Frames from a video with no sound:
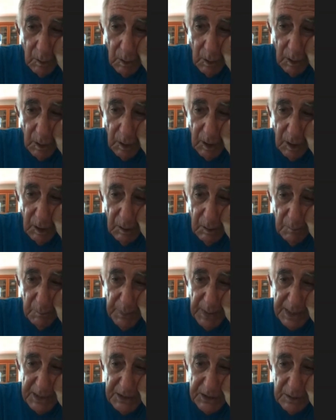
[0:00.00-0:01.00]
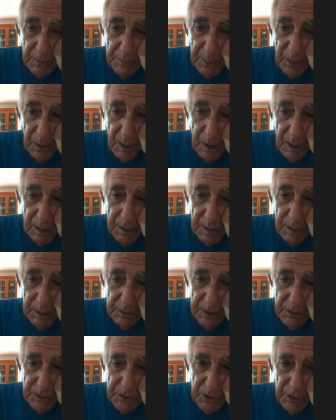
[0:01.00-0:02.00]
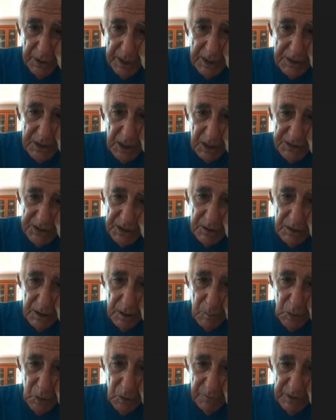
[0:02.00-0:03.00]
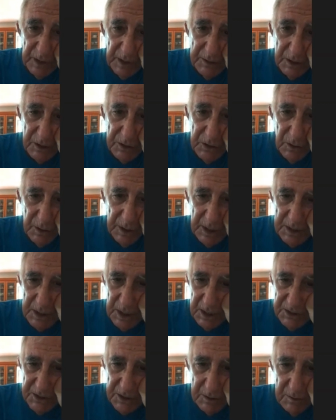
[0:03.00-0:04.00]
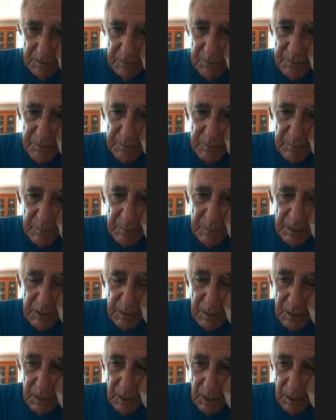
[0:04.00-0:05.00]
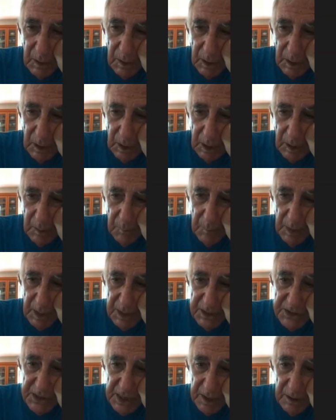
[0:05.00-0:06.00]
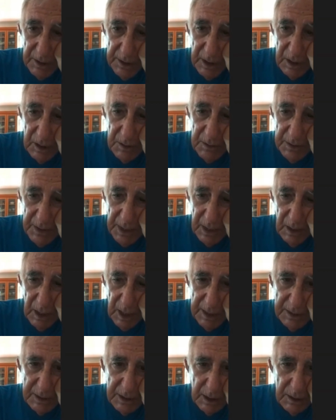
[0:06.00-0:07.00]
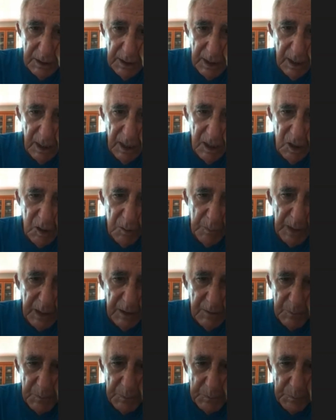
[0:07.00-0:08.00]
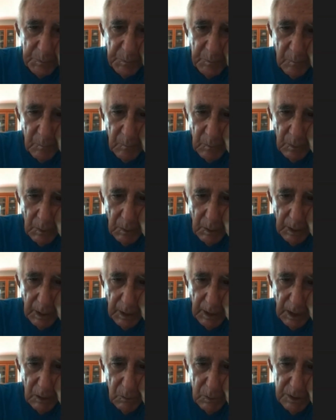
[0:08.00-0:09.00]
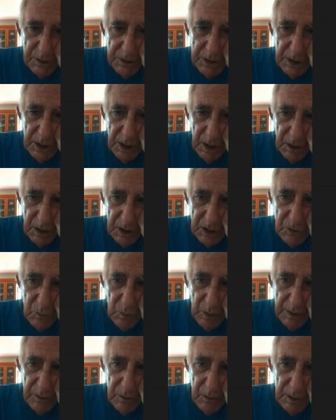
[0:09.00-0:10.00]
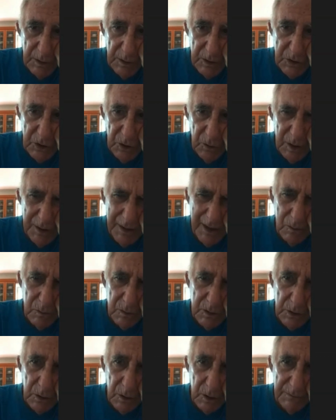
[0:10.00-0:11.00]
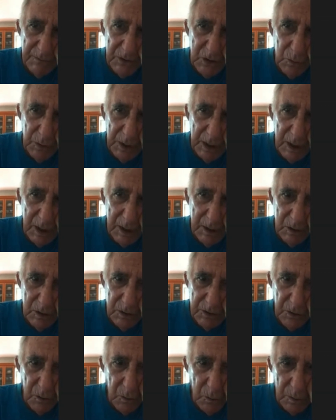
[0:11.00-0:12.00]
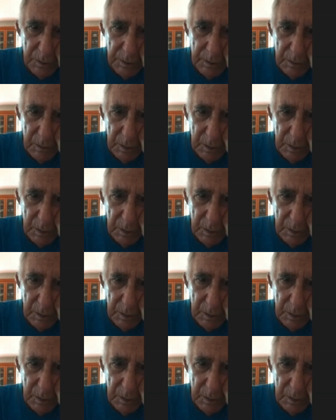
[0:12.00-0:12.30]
uh, based upon The Dirty Dozen, the movie, The Dirty Dozen. Um, I sent it in, they liked it, and they hired me. And I was the youngest writer on the show. I think it was all of twenty-eight years old.